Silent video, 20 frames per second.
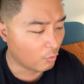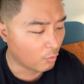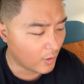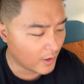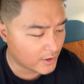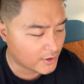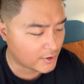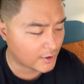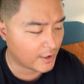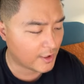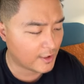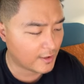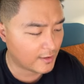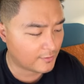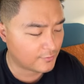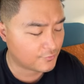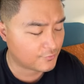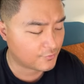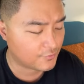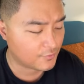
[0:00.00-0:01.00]
which
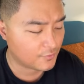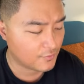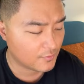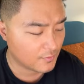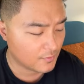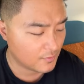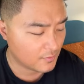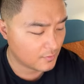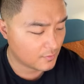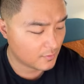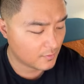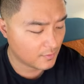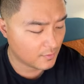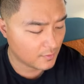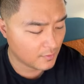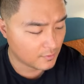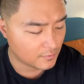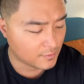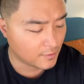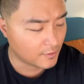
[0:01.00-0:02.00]
is
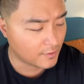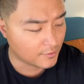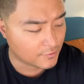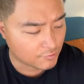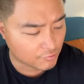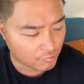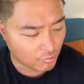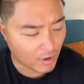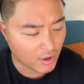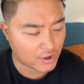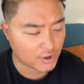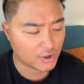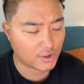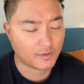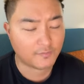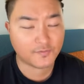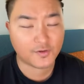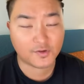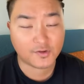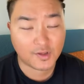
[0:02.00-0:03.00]
the
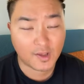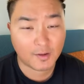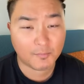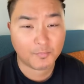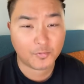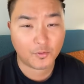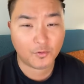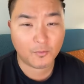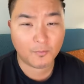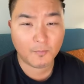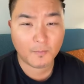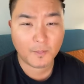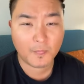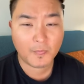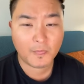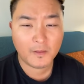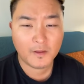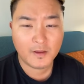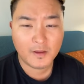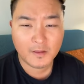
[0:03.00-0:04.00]
destruction of the temple,
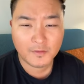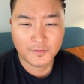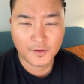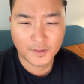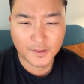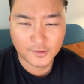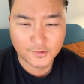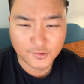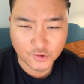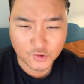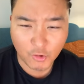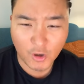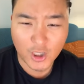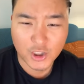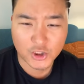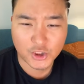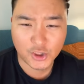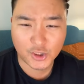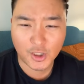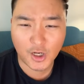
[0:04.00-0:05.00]
the
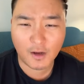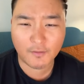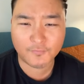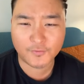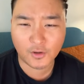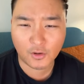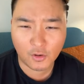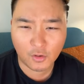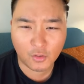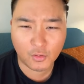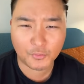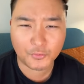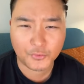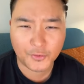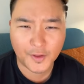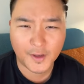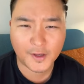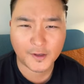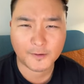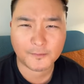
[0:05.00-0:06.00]
destruction of the
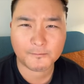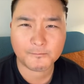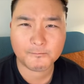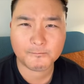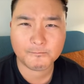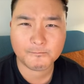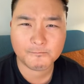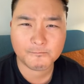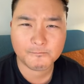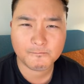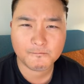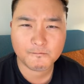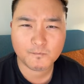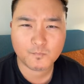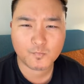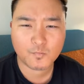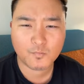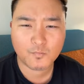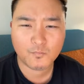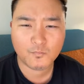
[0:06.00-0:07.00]
old thing.
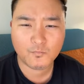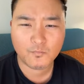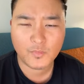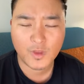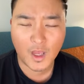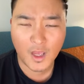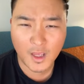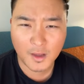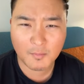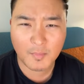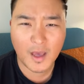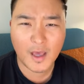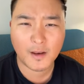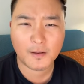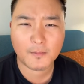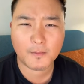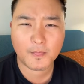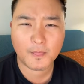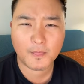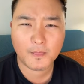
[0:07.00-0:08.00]

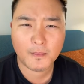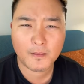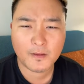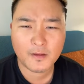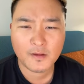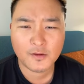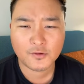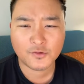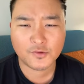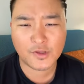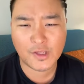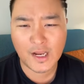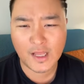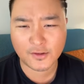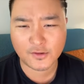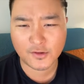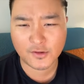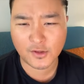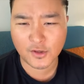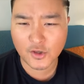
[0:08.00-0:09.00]
Amen.
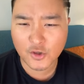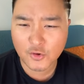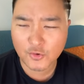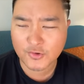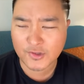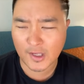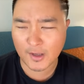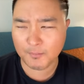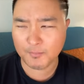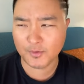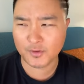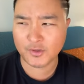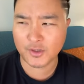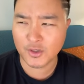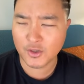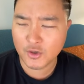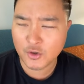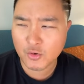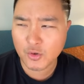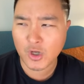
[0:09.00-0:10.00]
So that the new temple,
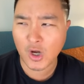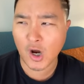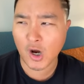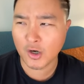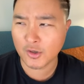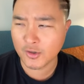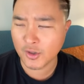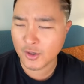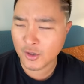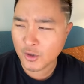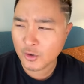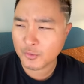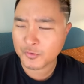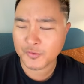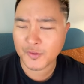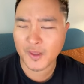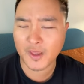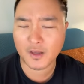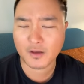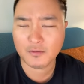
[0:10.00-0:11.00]
the new guard, the new
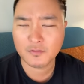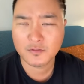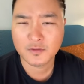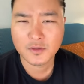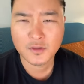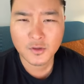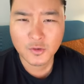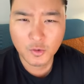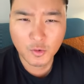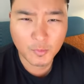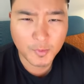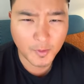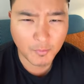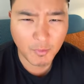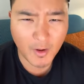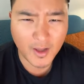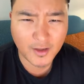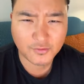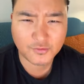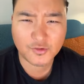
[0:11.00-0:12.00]
thing will
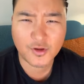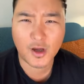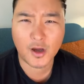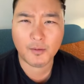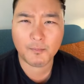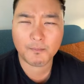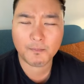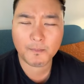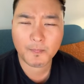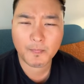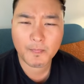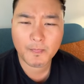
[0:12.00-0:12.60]
be raised up.